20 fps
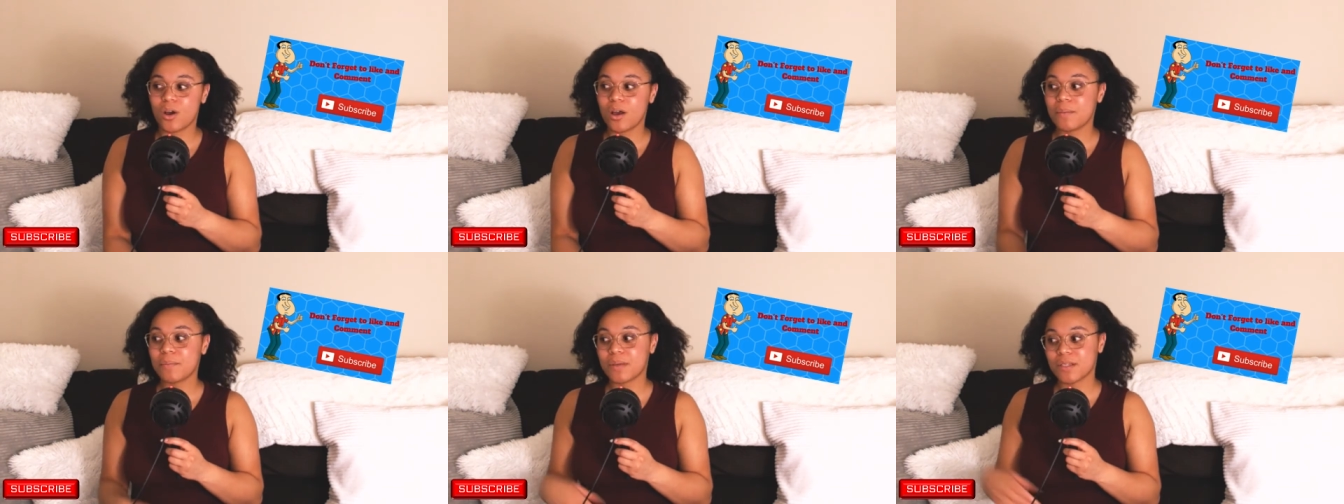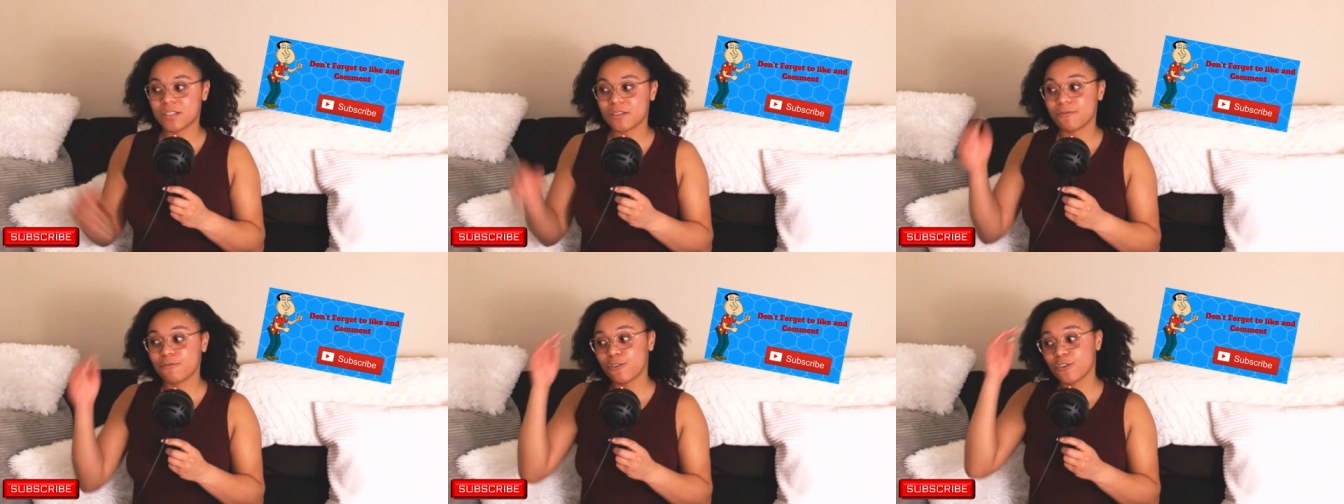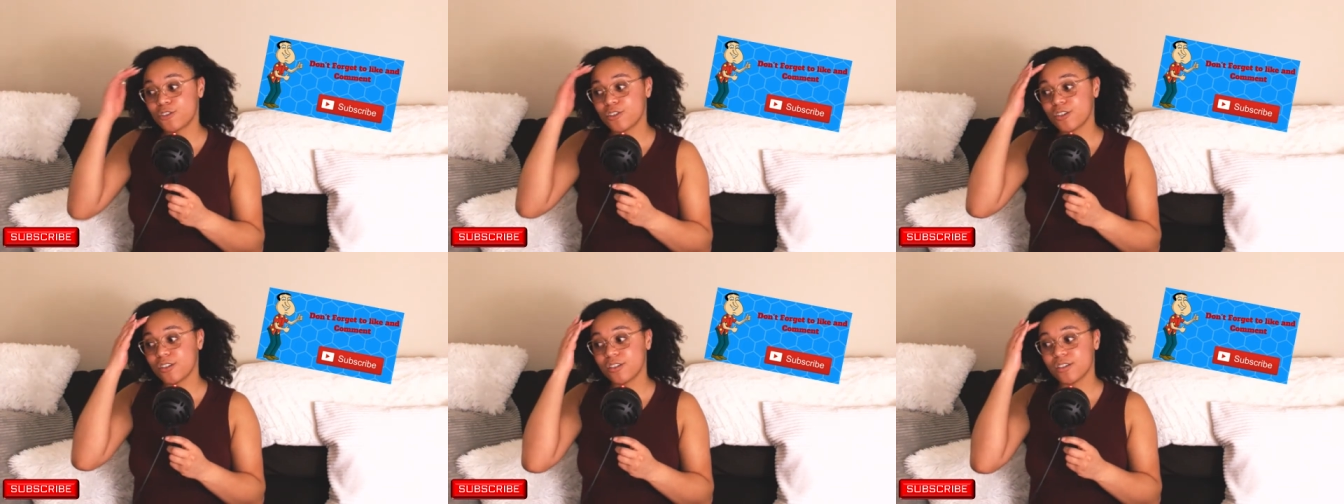I mean, it's
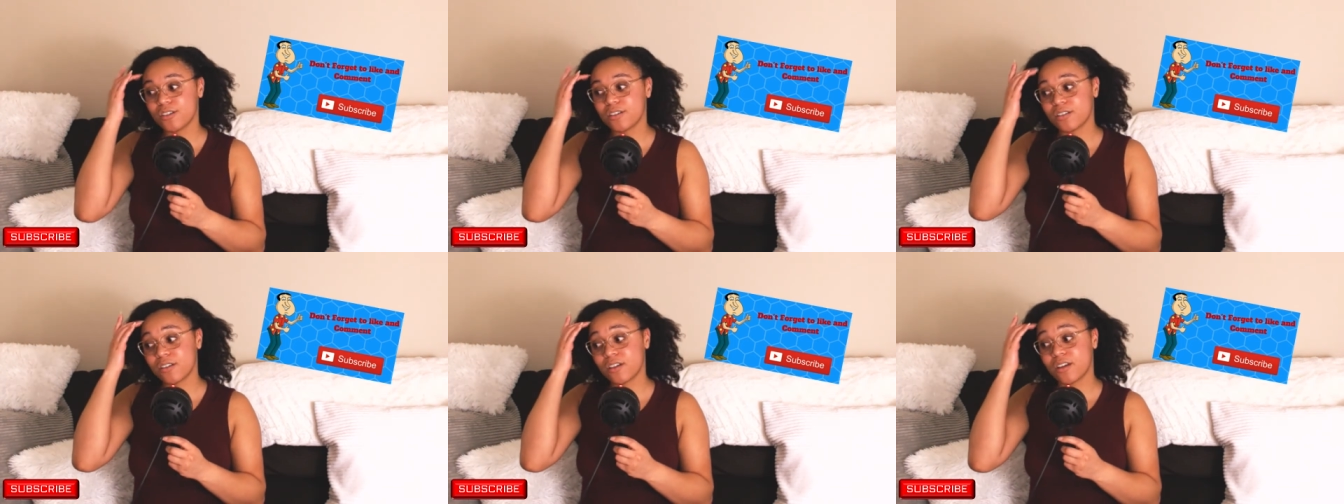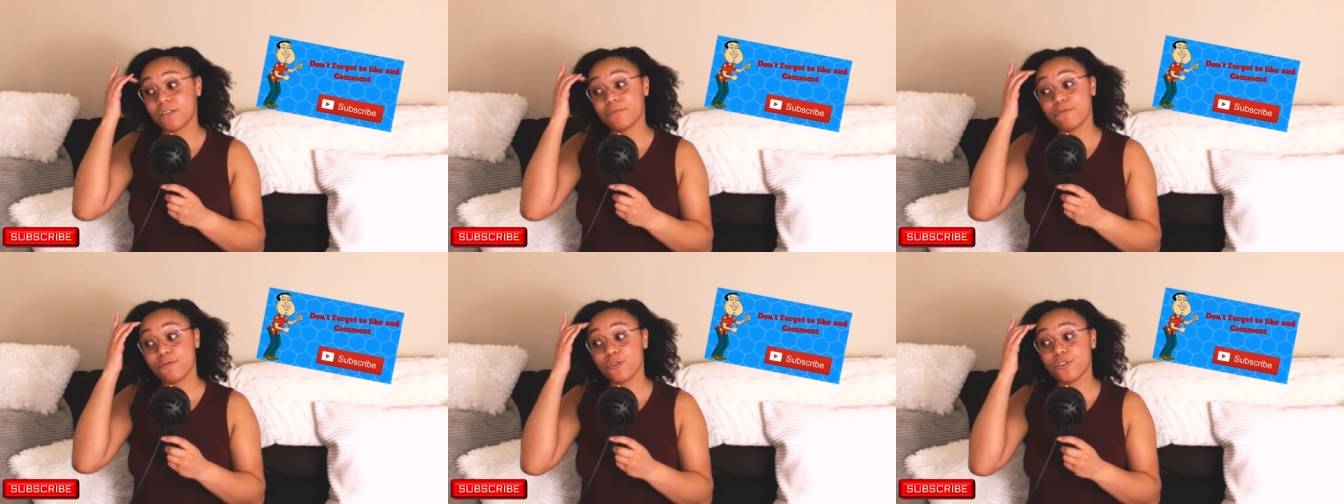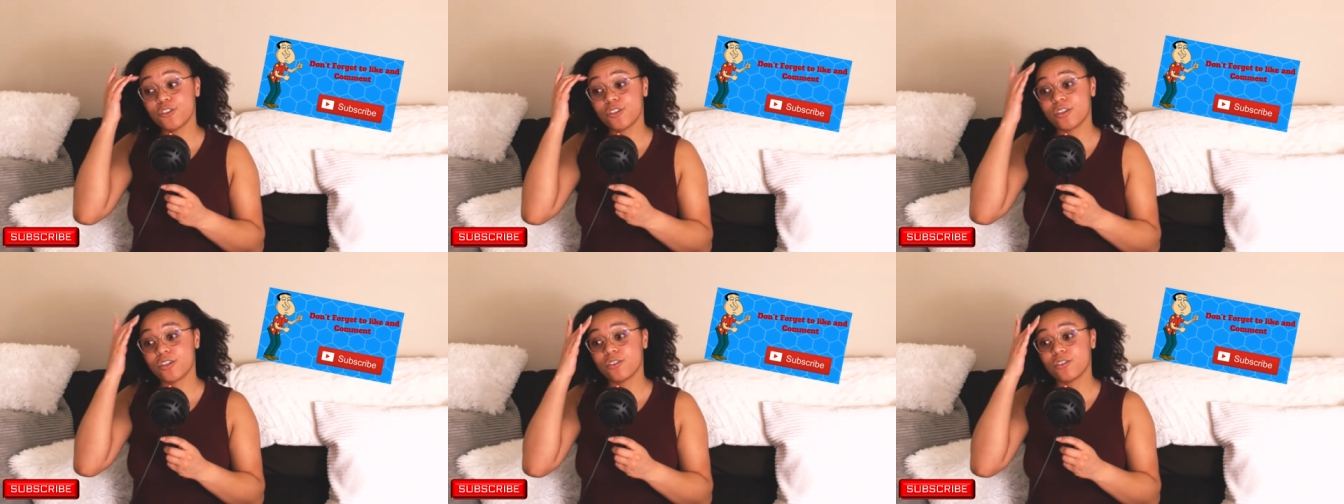unfortunate
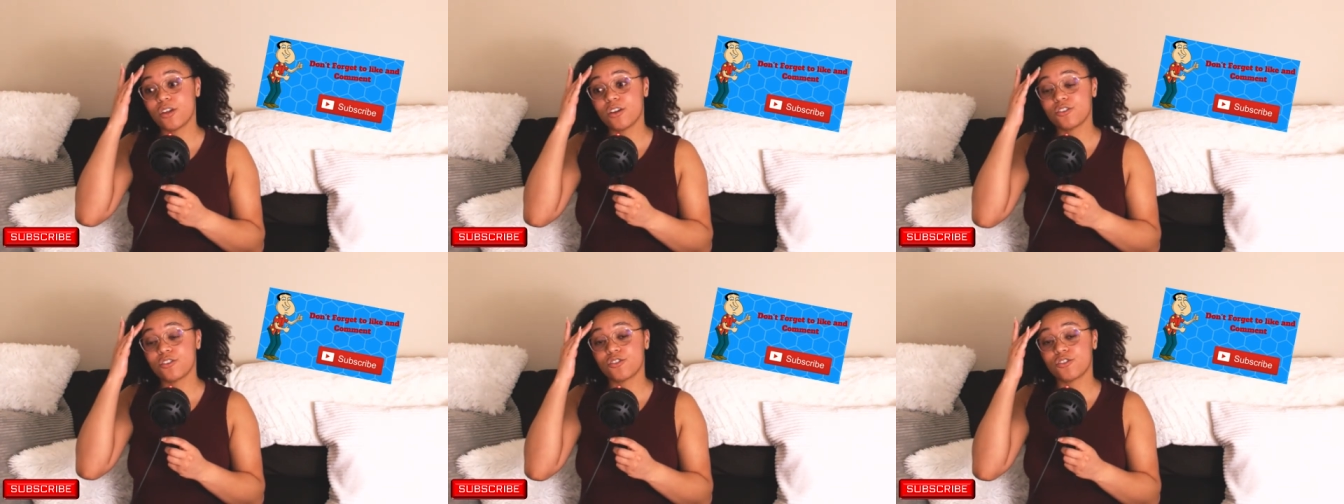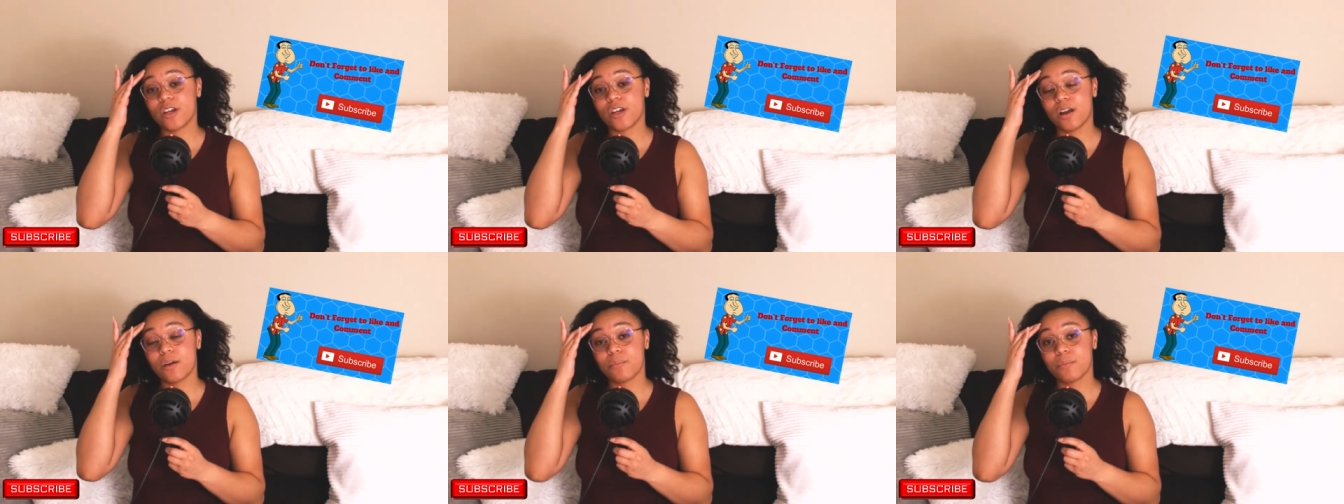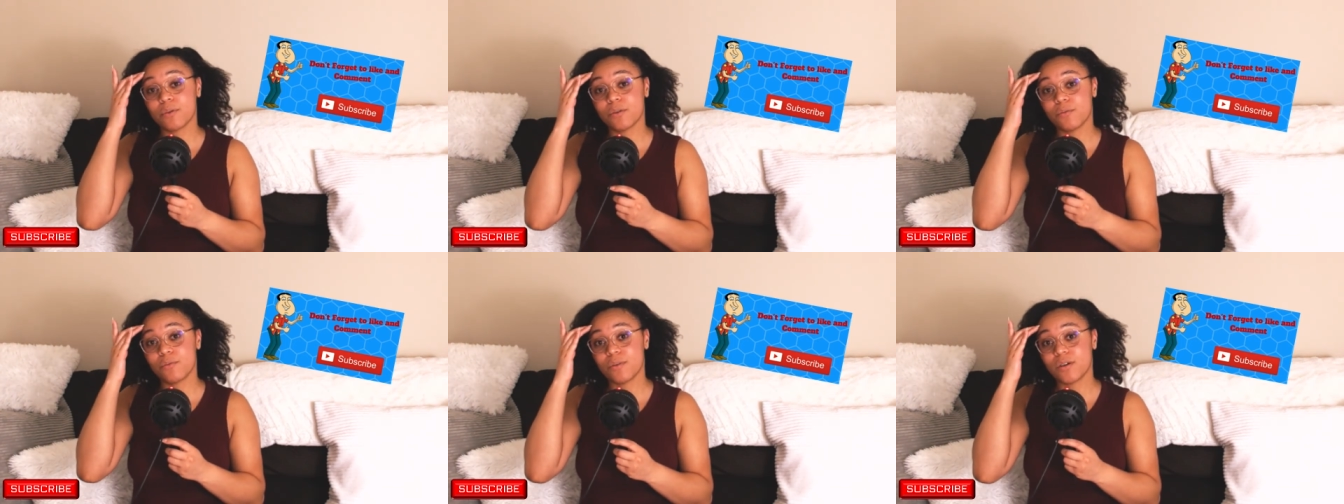you lost your job,
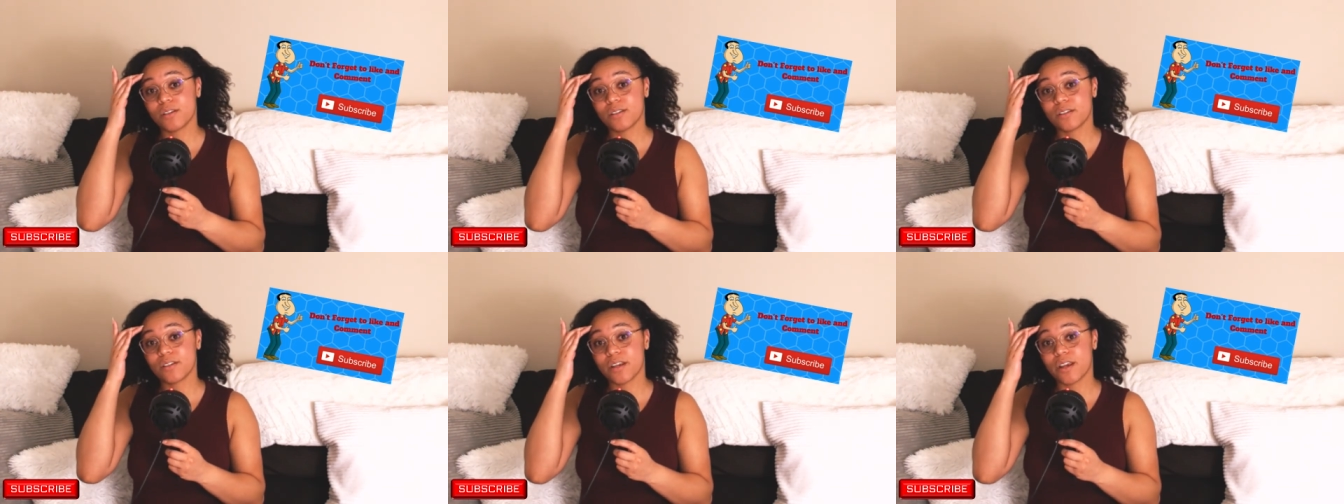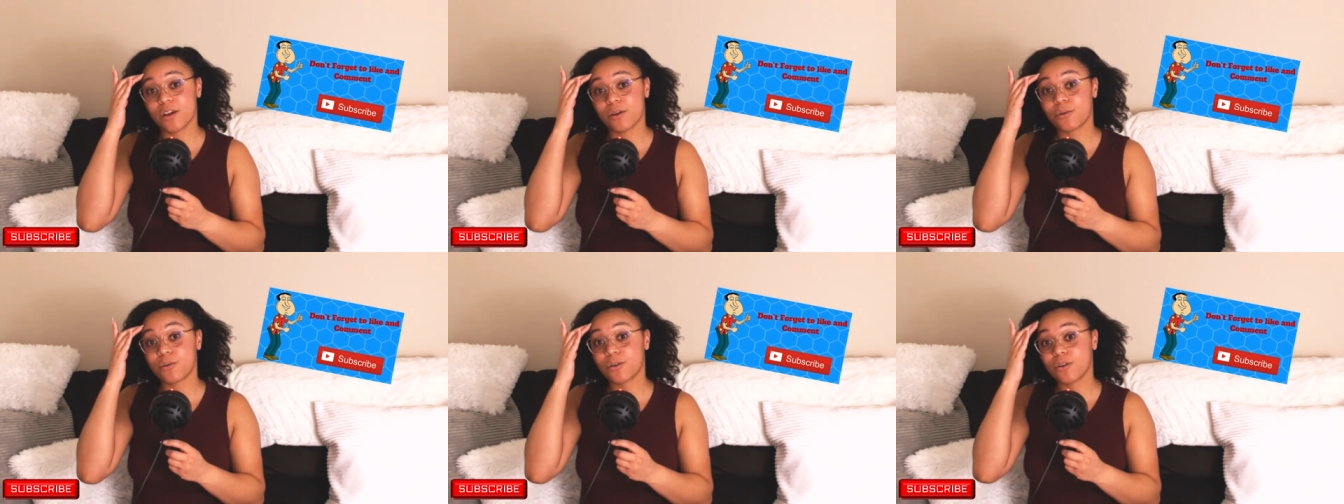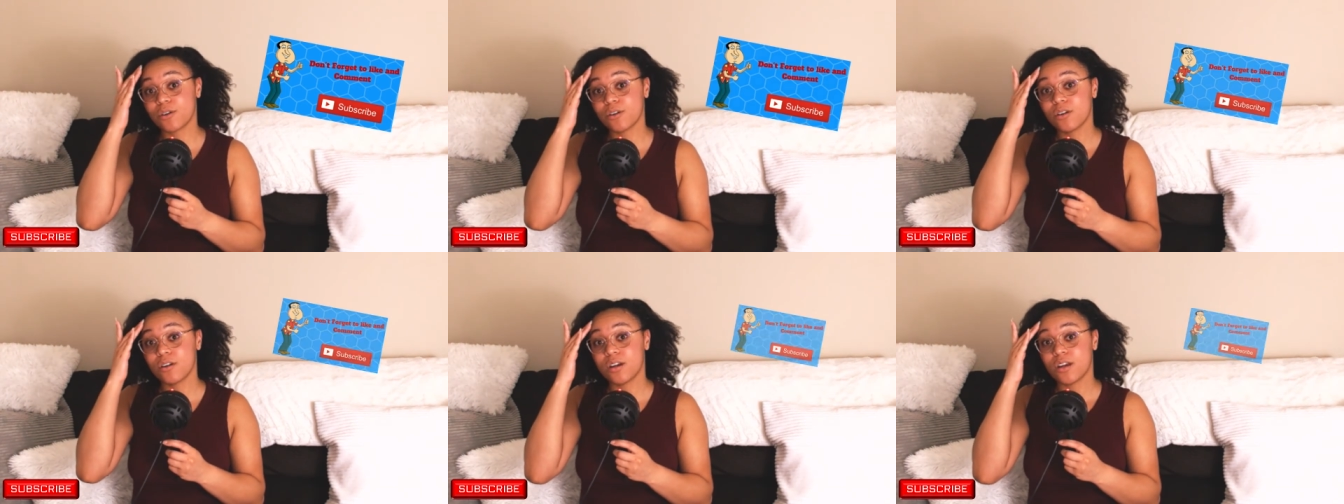but it was an
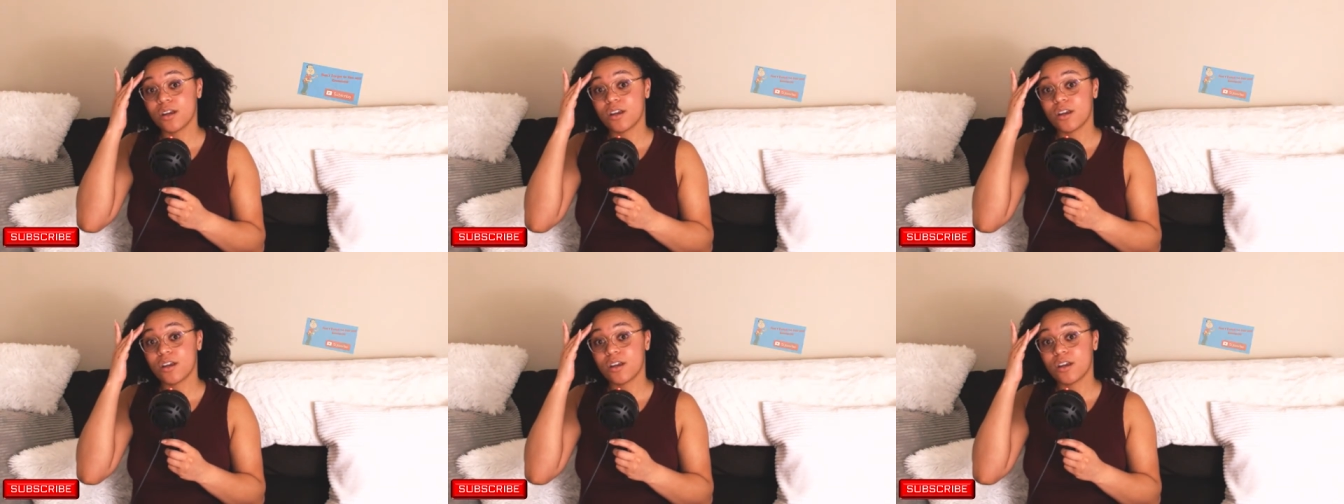error.